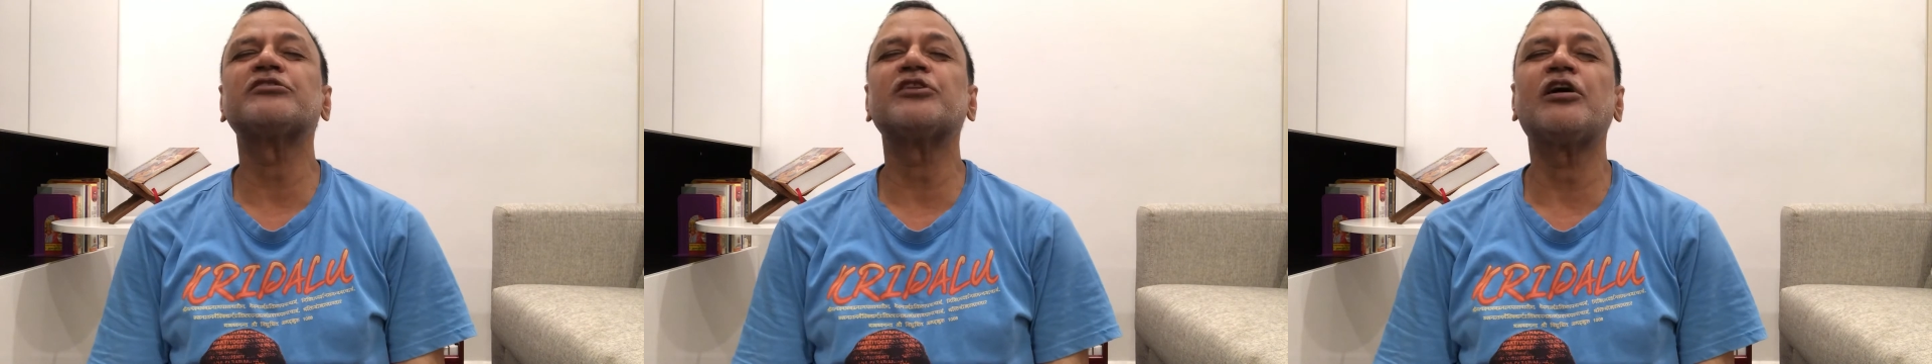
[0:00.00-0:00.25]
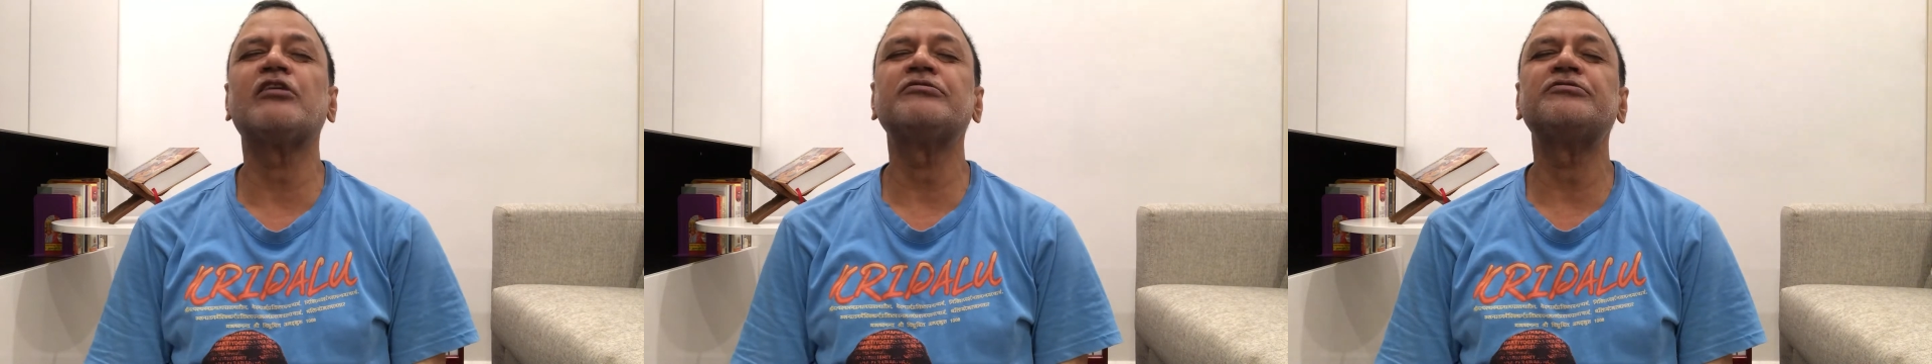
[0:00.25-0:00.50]

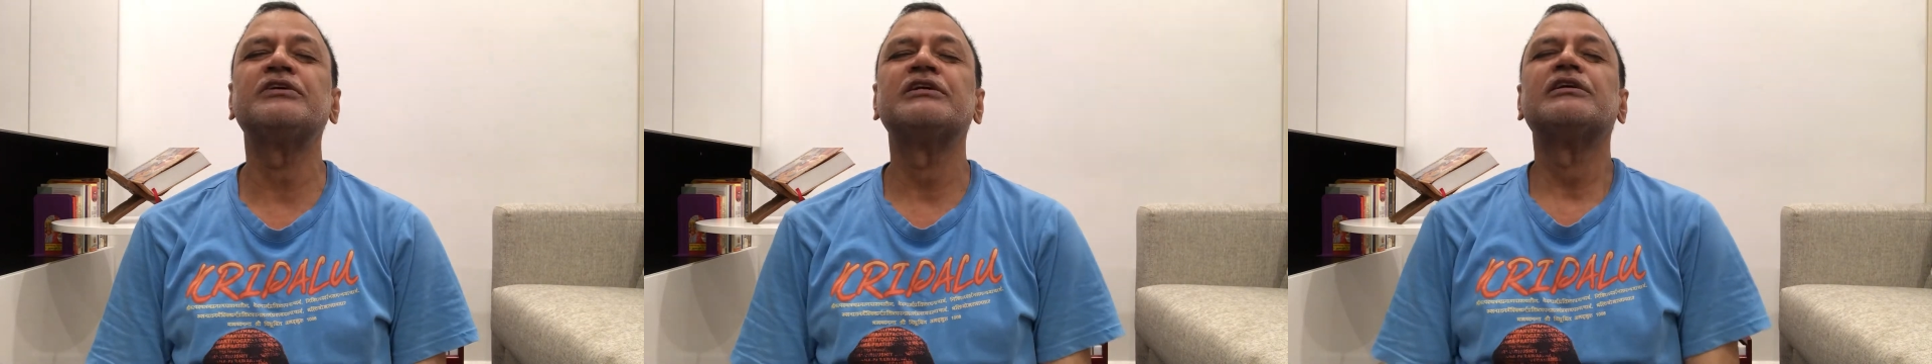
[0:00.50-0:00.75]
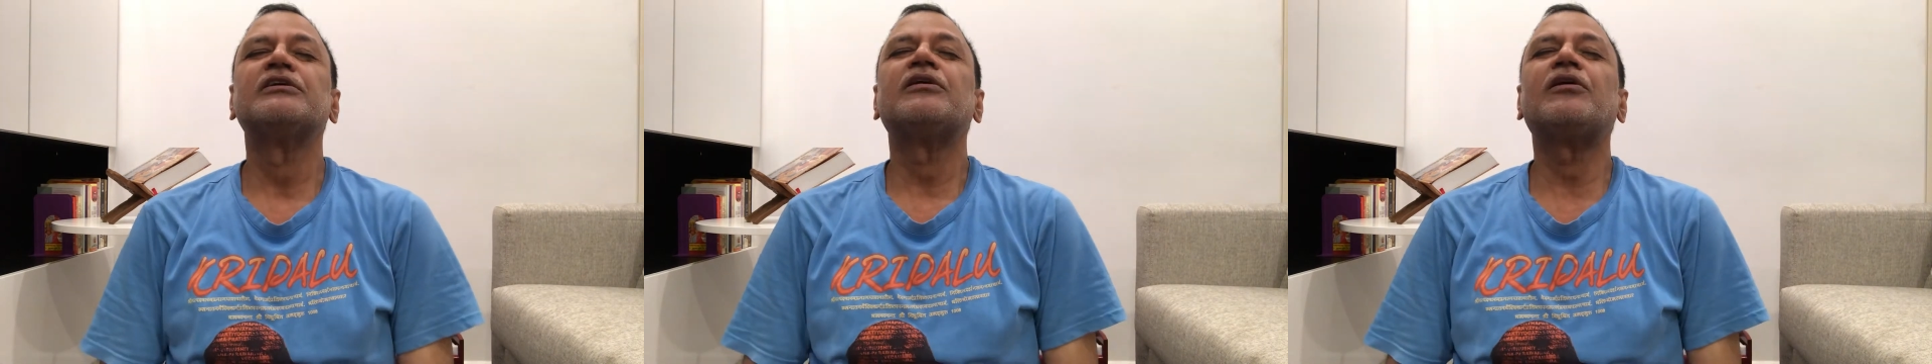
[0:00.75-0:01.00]
of
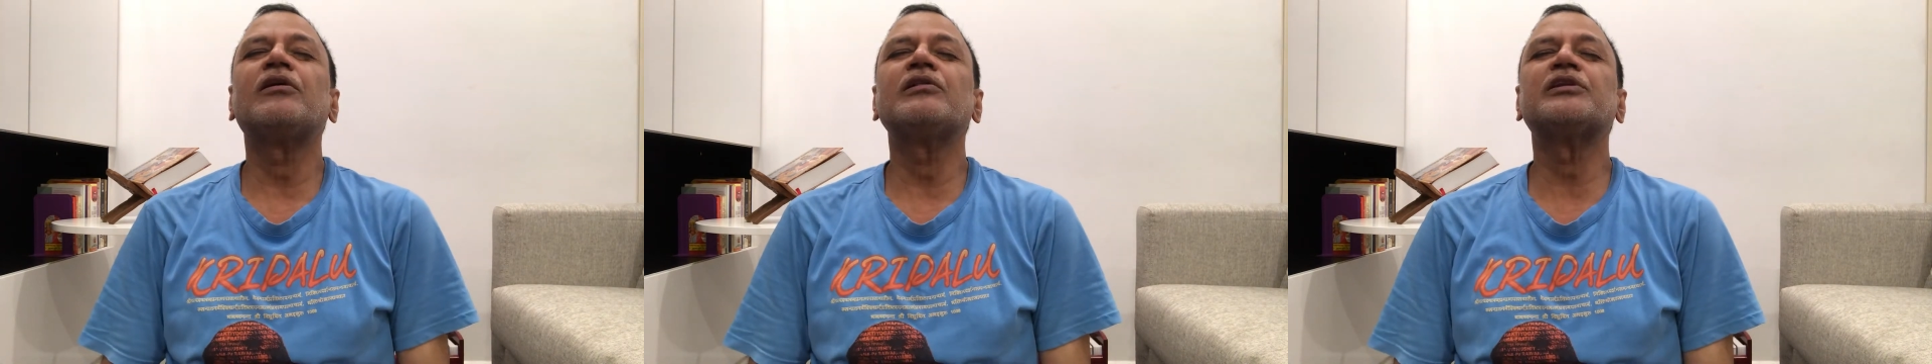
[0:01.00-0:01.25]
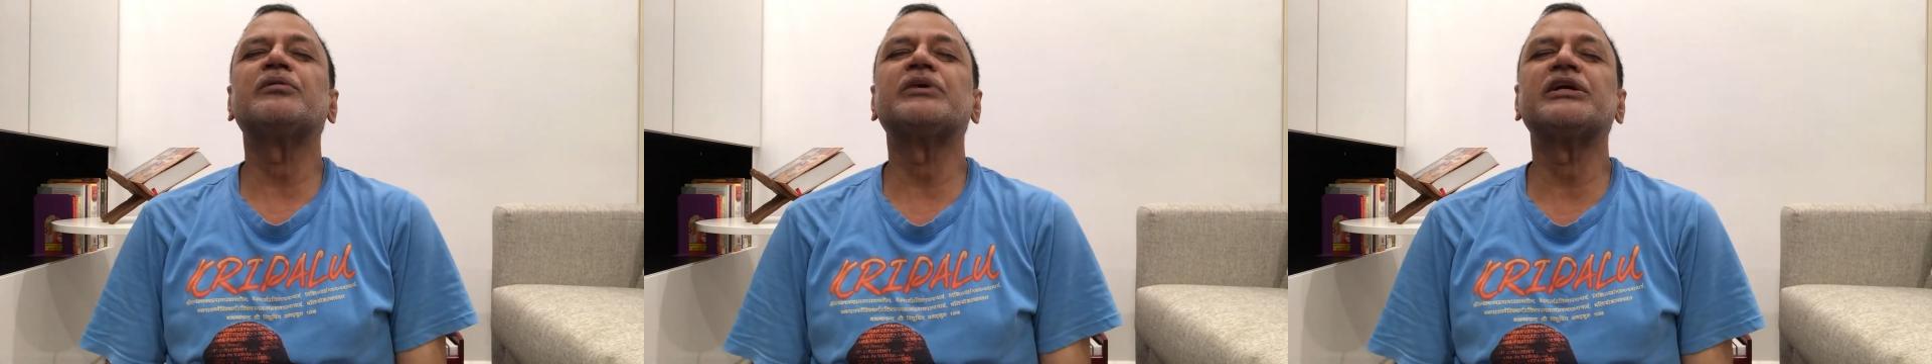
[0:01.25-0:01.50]
all
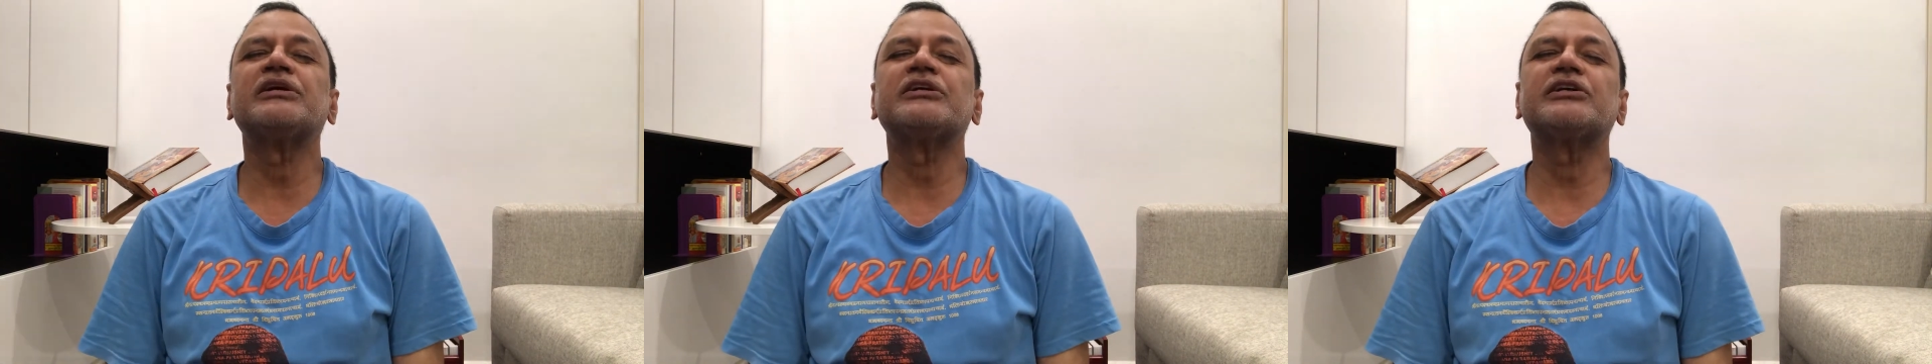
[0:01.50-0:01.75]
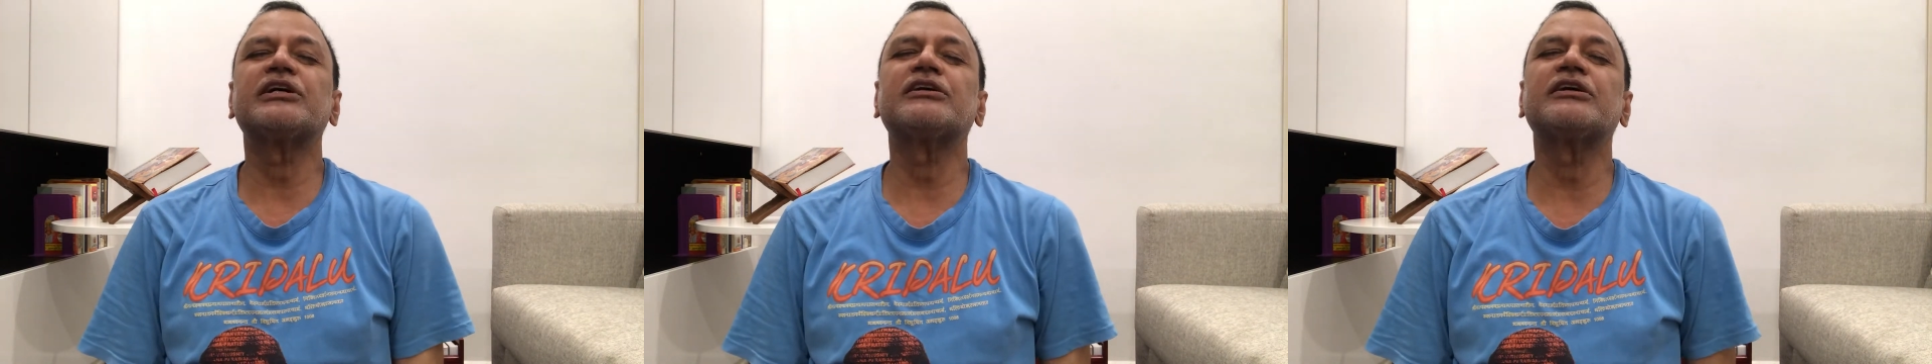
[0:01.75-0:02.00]
the breathing
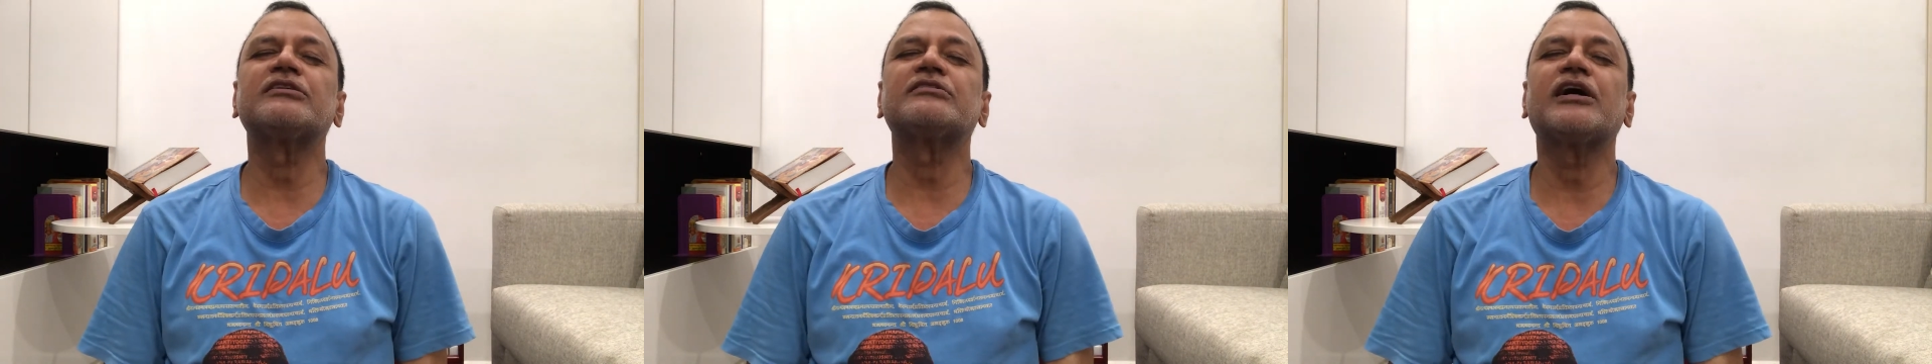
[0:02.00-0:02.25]
techniques